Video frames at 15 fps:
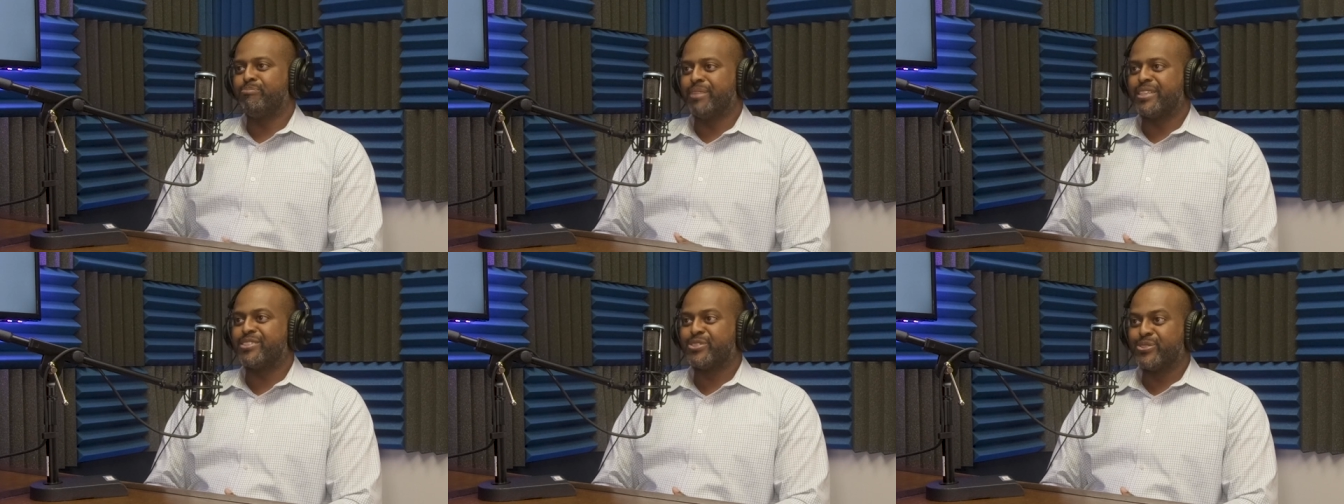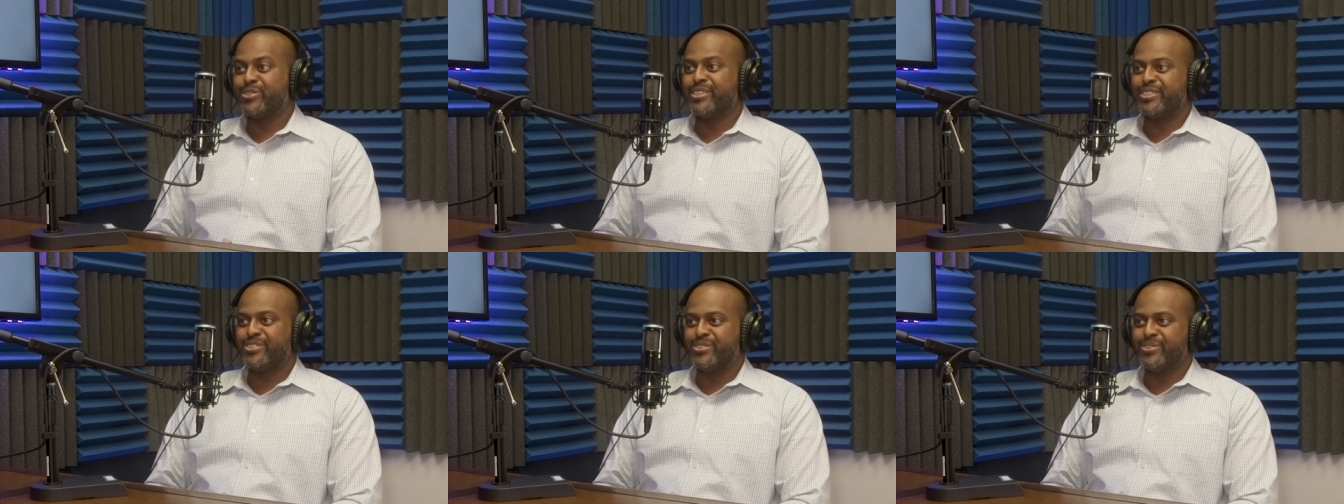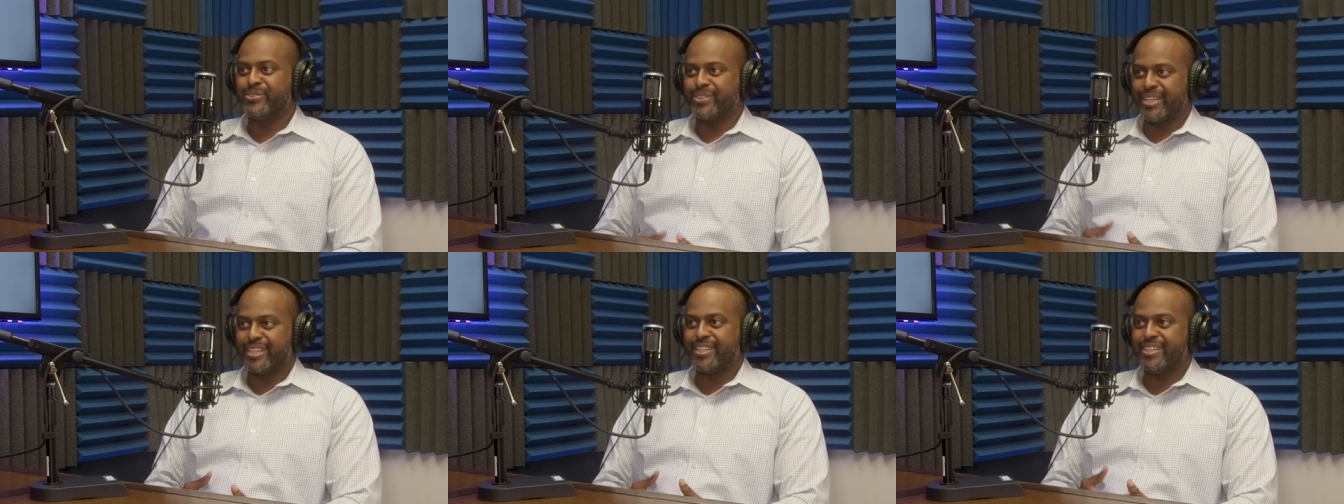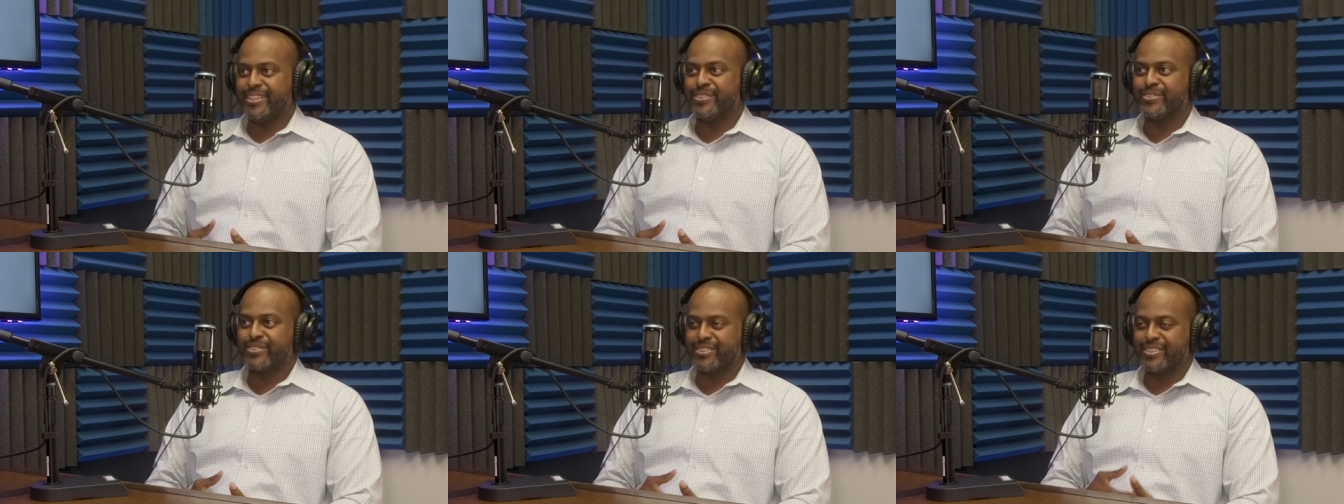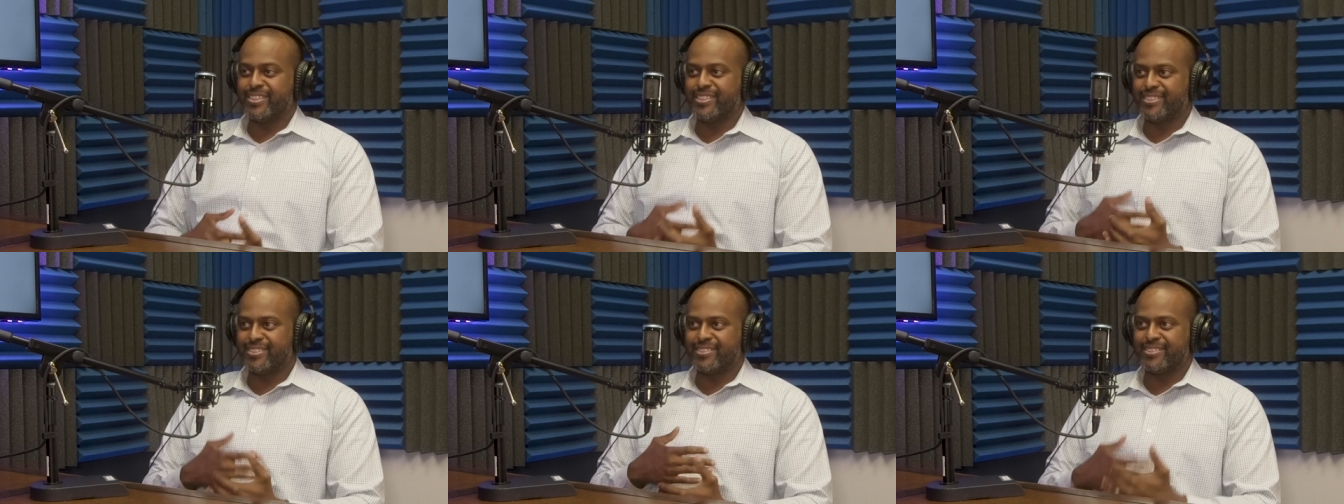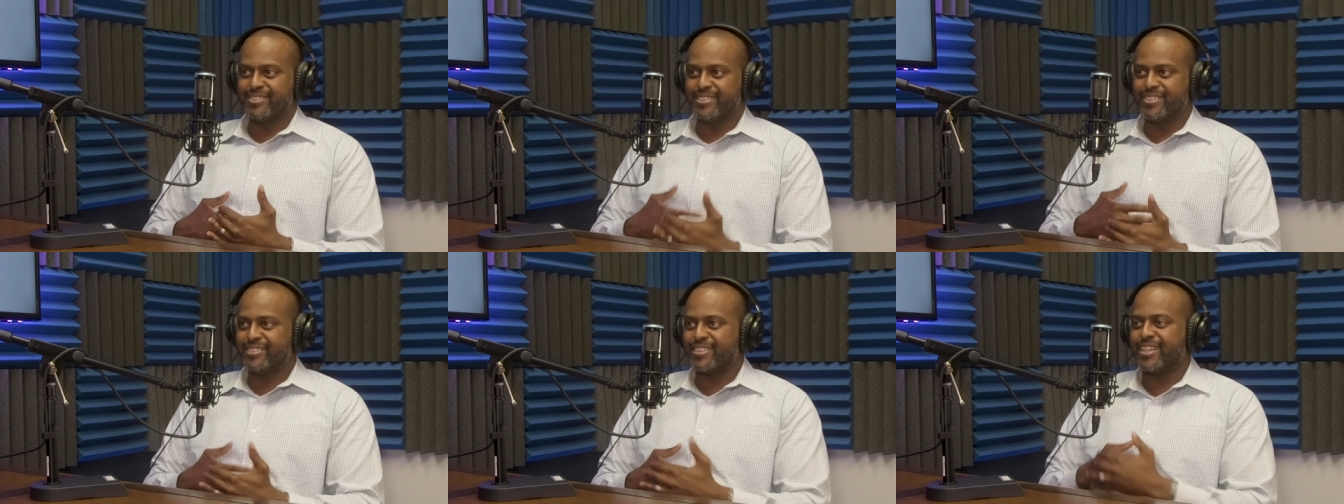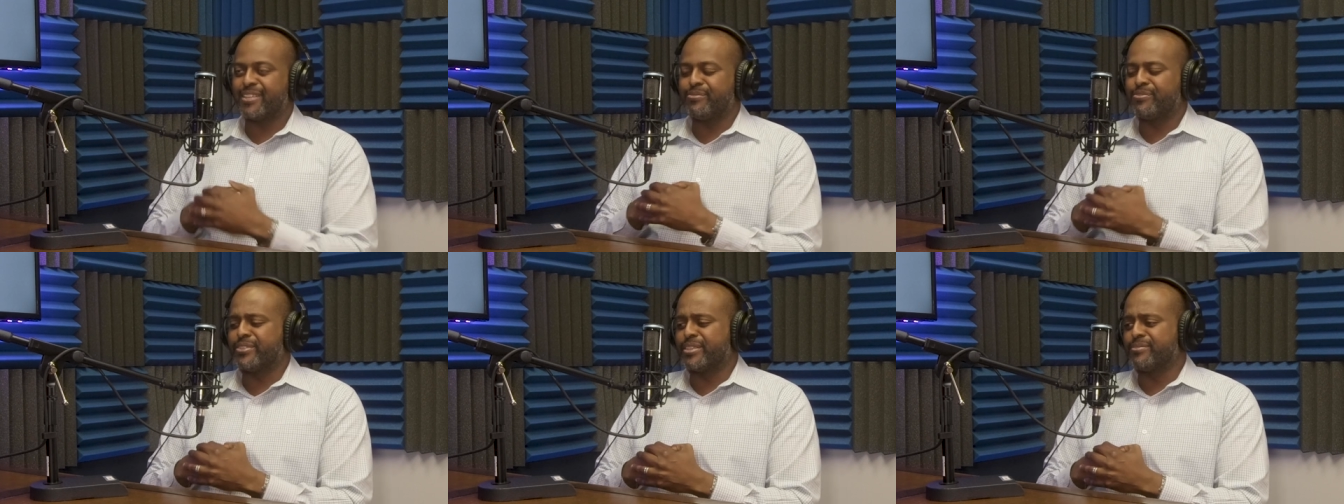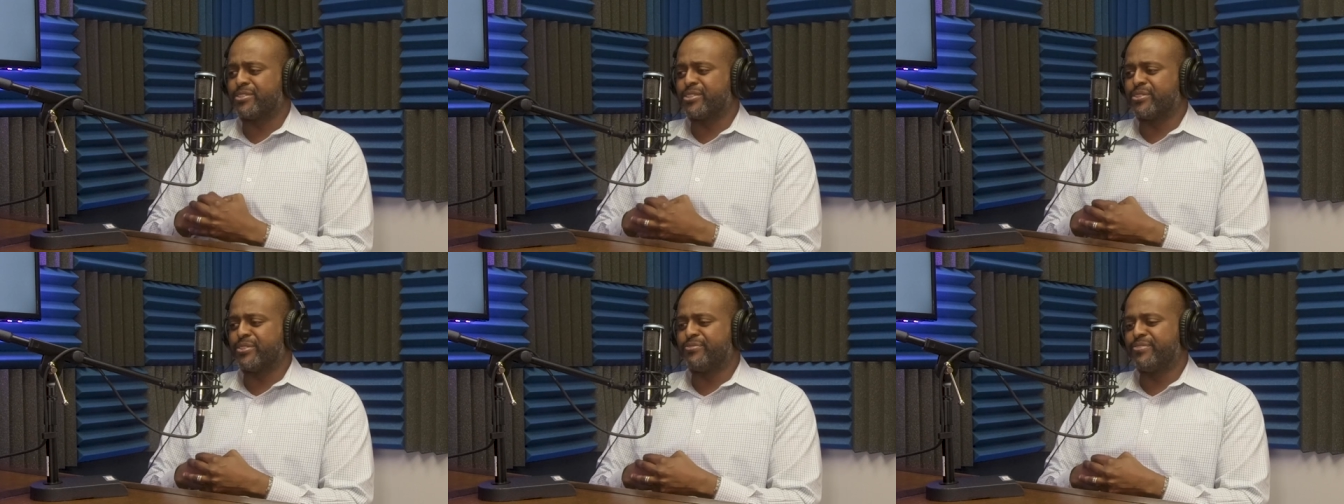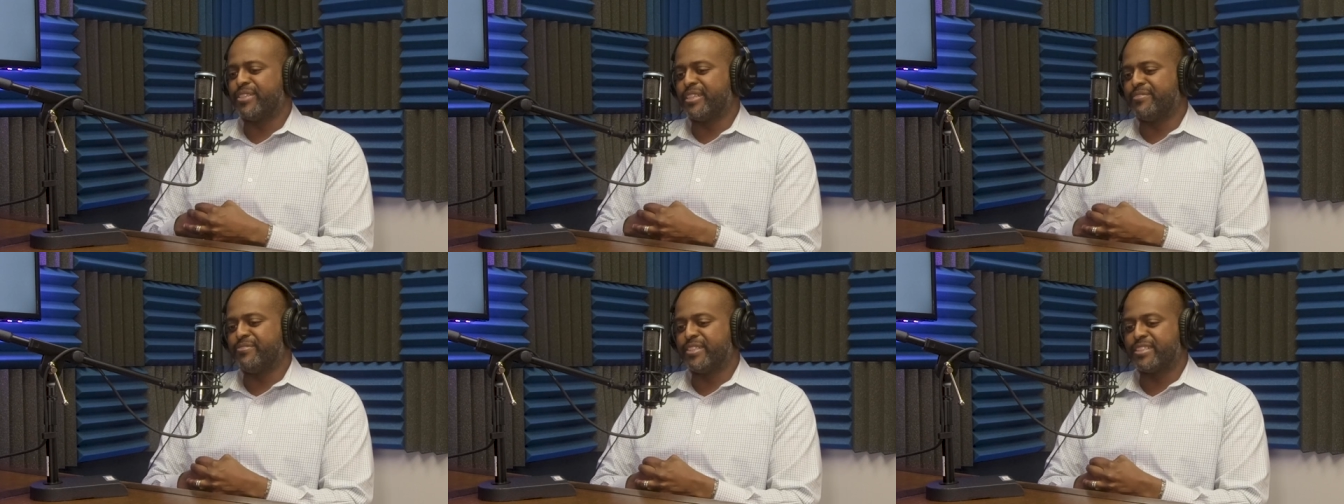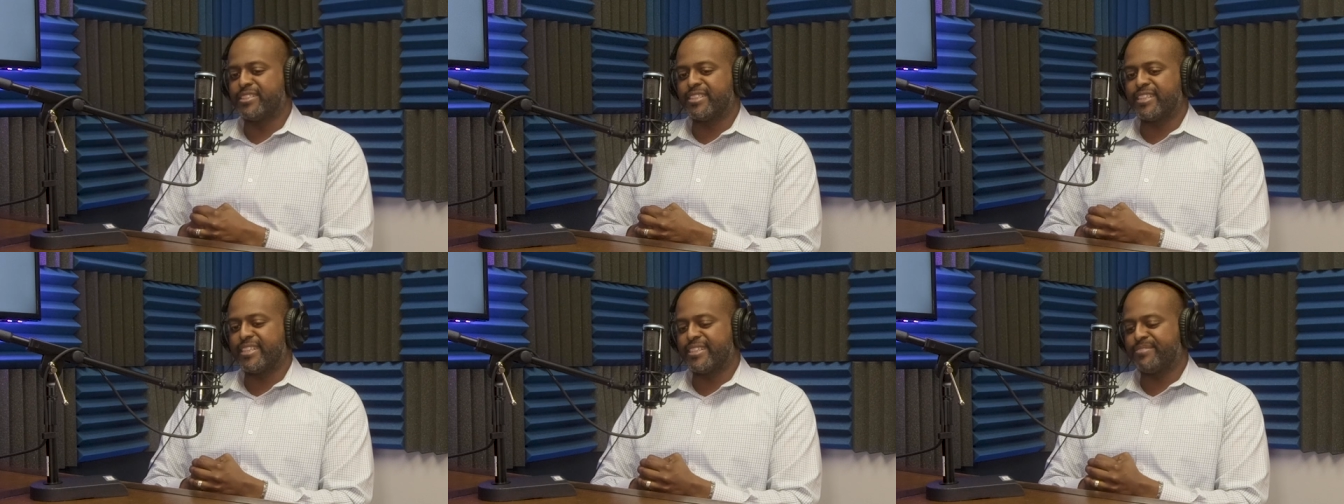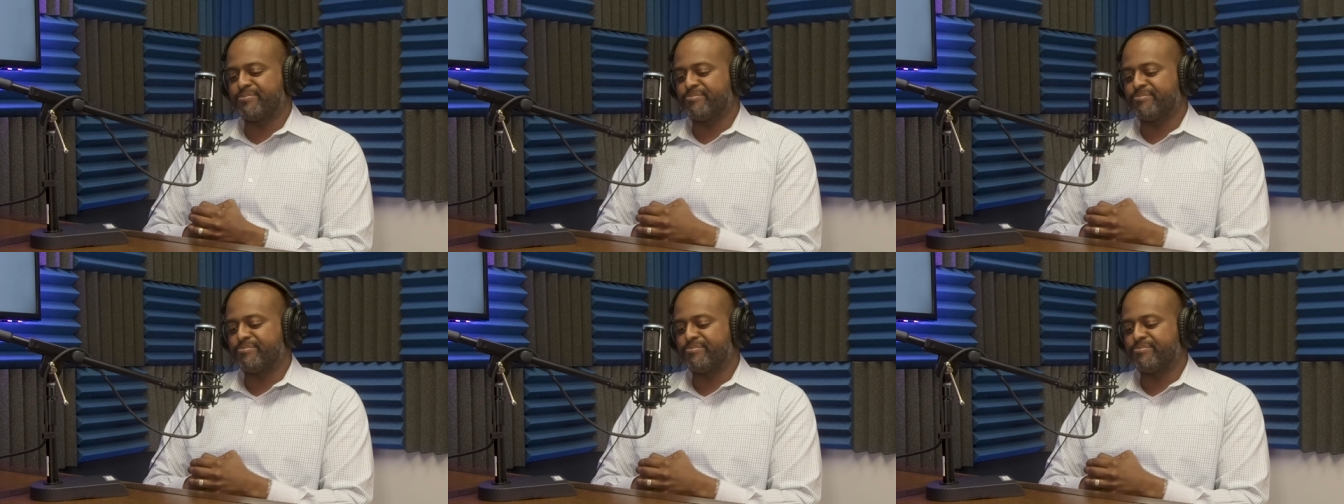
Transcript: make sure that you adhere to these these time frames. So if if it's a